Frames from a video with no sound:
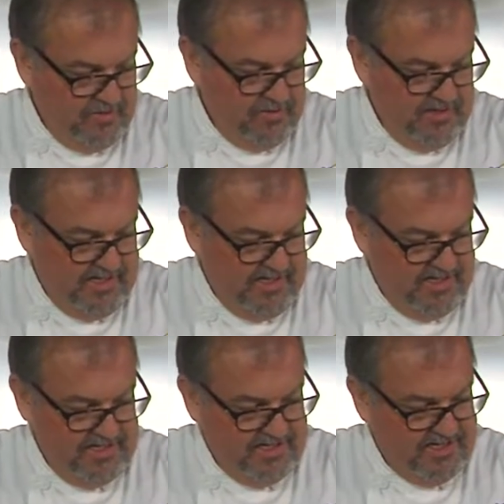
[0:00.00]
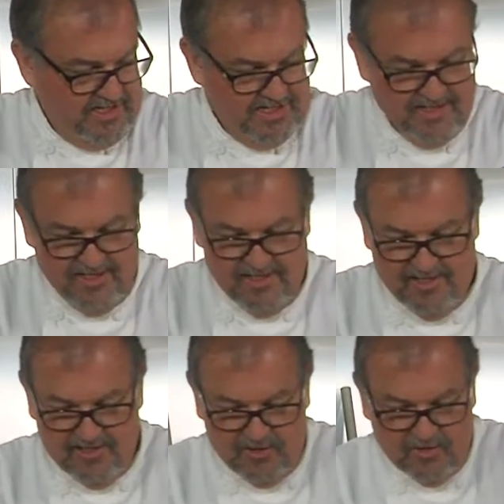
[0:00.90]

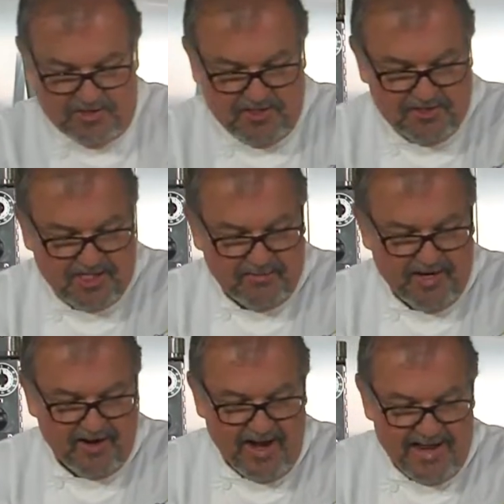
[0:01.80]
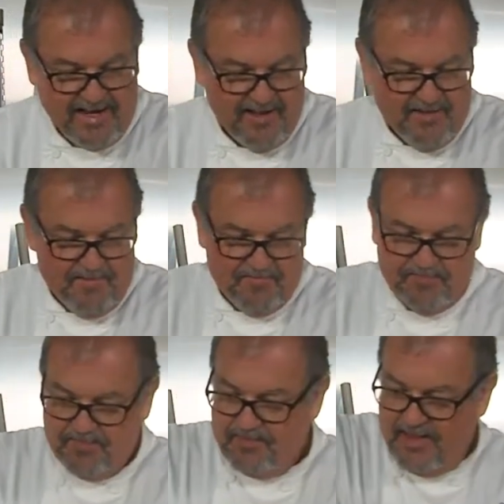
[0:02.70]
we'll do some here. And
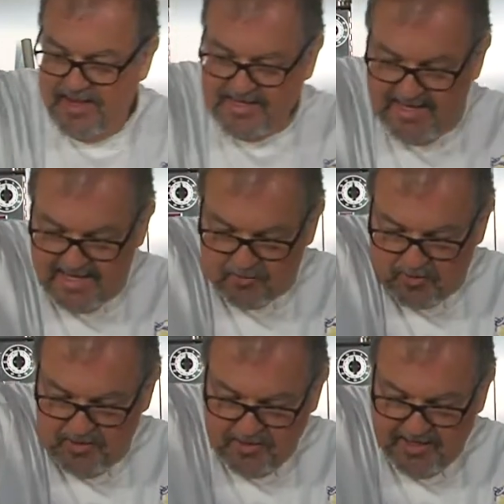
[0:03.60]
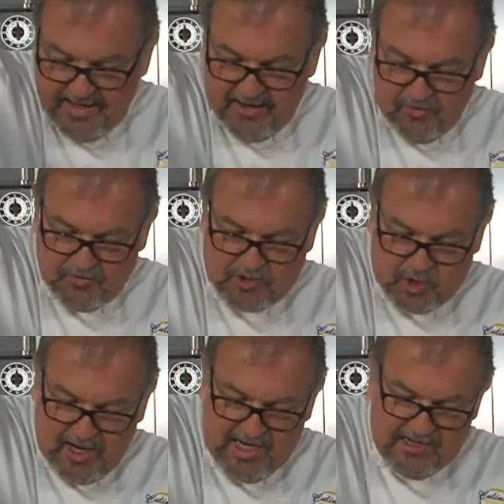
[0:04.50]
again, we're looking at
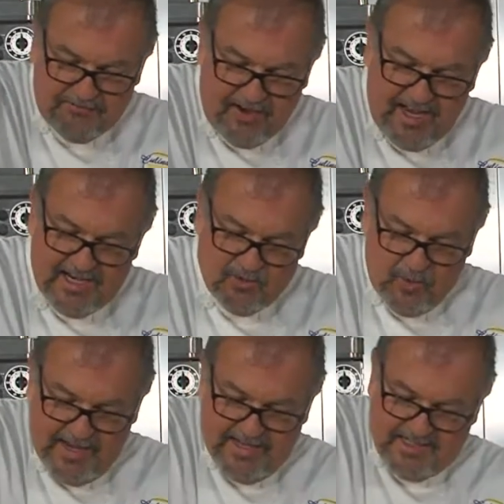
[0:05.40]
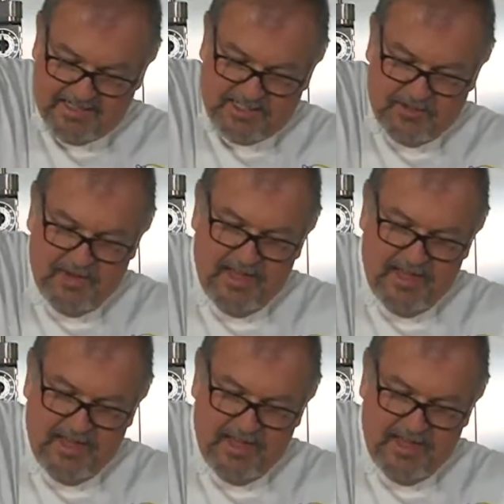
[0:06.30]
trying to find ways to